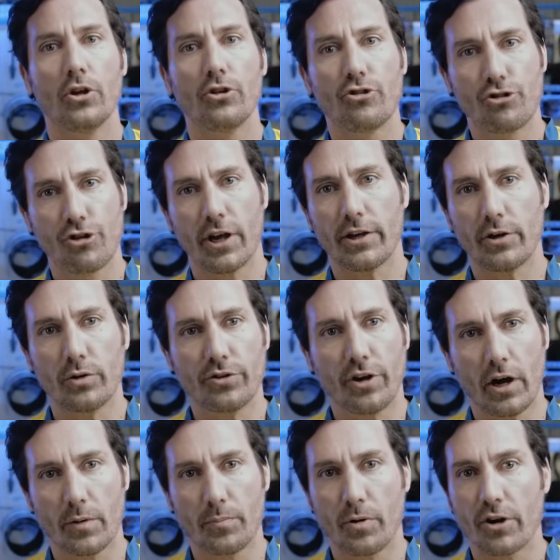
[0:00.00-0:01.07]
Check your
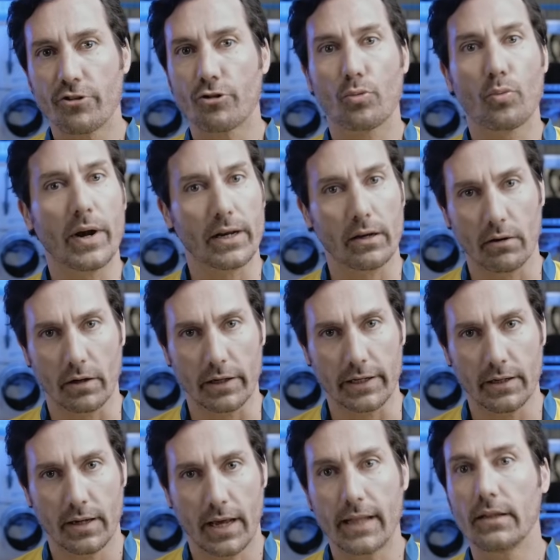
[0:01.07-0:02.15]
tire pressure
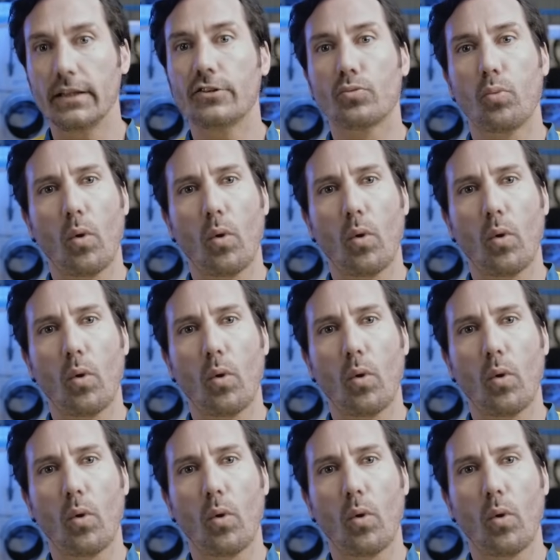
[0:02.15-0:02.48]
regularly, at least